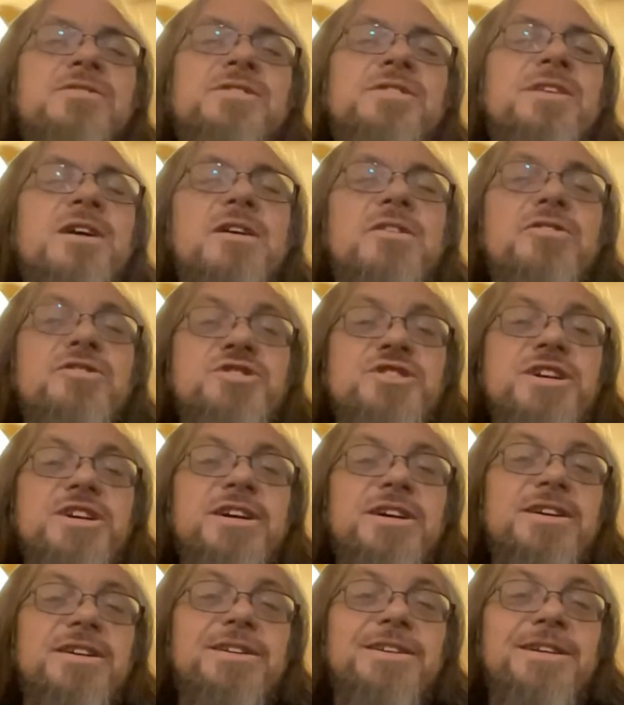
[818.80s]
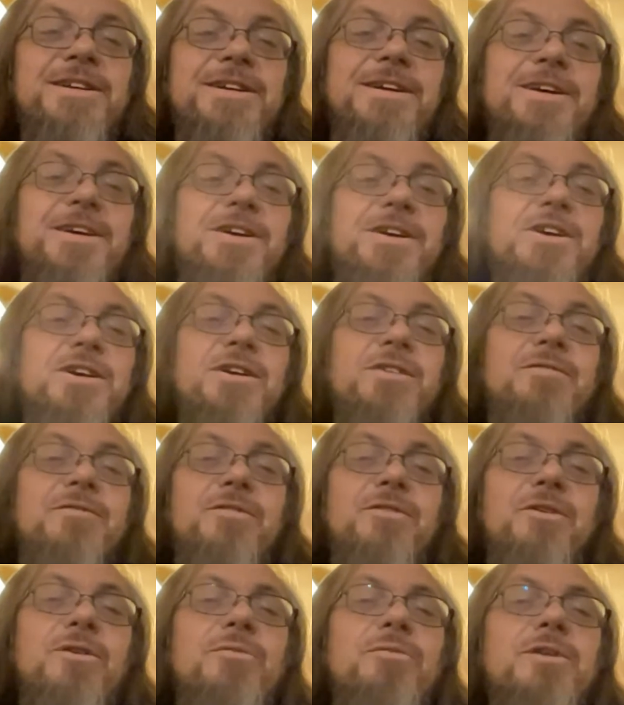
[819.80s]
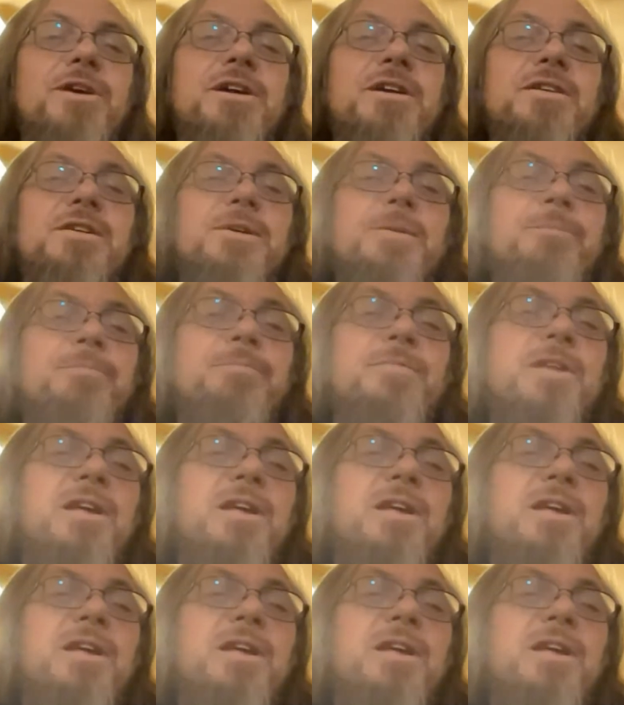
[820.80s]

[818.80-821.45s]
$1,000 check for a rug.